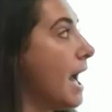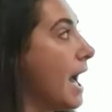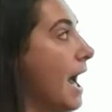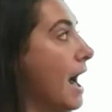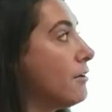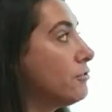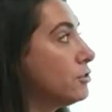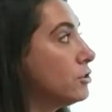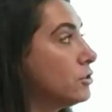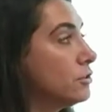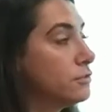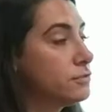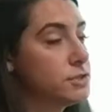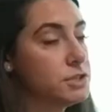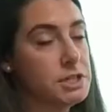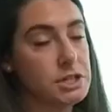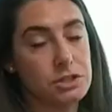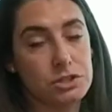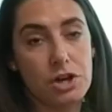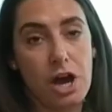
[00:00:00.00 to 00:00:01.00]
After you've
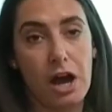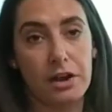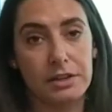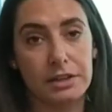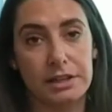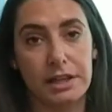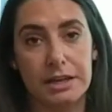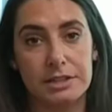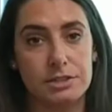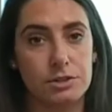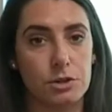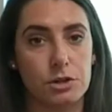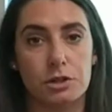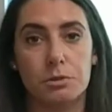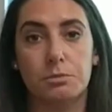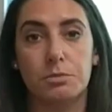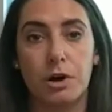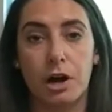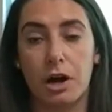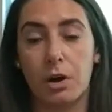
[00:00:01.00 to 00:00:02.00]
taught the lesson or
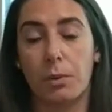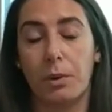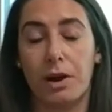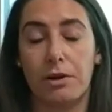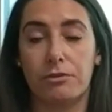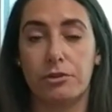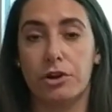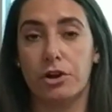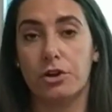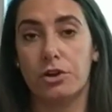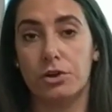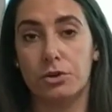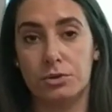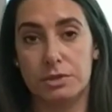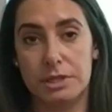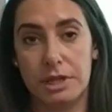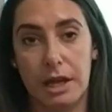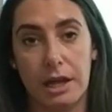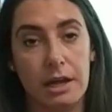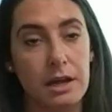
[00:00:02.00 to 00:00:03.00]
the book, whatever you're
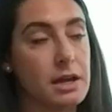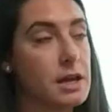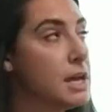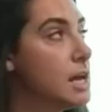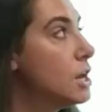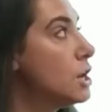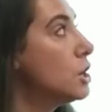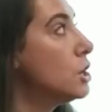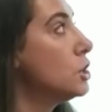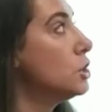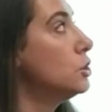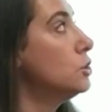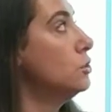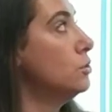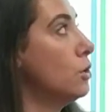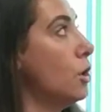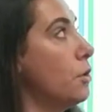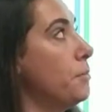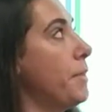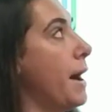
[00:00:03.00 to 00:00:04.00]
using,
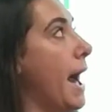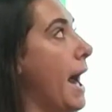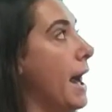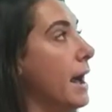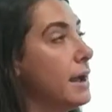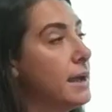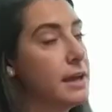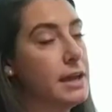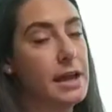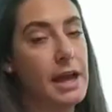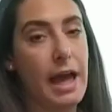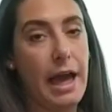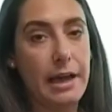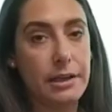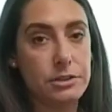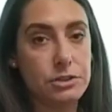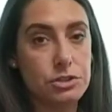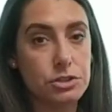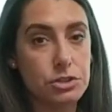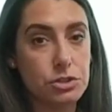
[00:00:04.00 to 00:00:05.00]
you go back
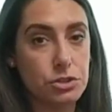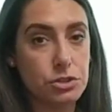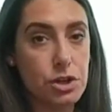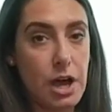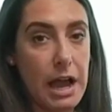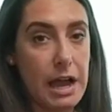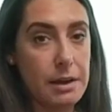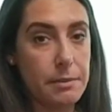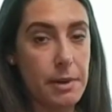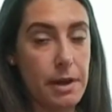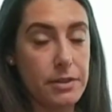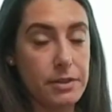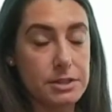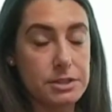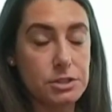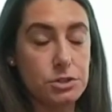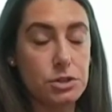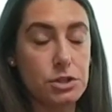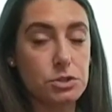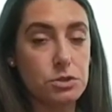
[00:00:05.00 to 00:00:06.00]
and you'll talk about the
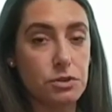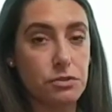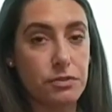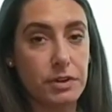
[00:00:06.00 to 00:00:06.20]
students will